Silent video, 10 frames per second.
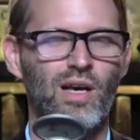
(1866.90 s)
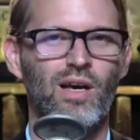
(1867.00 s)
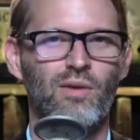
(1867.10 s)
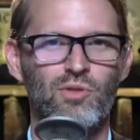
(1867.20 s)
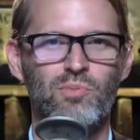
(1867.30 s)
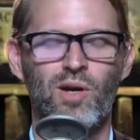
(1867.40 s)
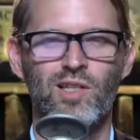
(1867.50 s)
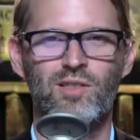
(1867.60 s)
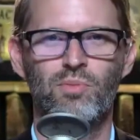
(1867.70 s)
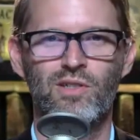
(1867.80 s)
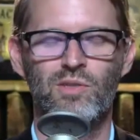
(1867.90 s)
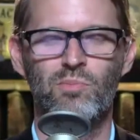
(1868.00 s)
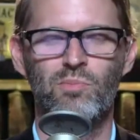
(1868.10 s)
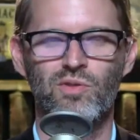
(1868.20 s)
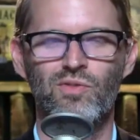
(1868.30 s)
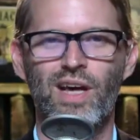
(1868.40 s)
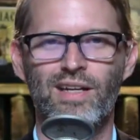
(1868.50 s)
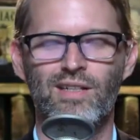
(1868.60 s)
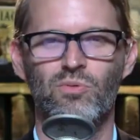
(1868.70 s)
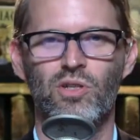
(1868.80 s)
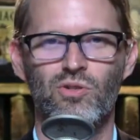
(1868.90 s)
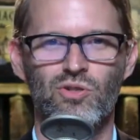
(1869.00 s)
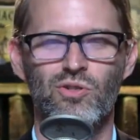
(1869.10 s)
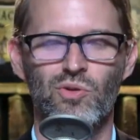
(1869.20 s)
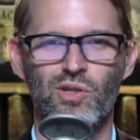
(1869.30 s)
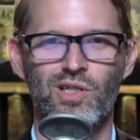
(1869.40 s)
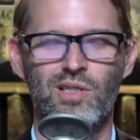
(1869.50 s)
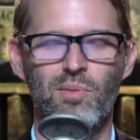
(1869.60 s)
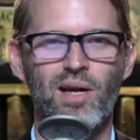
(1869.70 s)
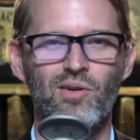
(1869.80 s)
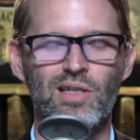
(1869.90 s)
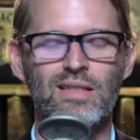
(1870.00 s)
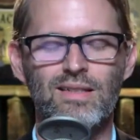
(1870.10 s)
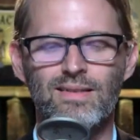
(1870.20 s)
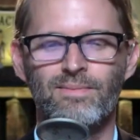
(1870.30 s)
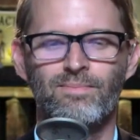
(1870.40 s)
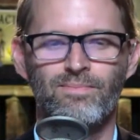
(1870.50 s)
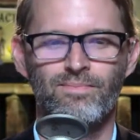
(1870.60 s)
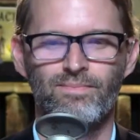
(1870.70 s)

responsibly dispose of that is what you should do, or at least the battery. All right,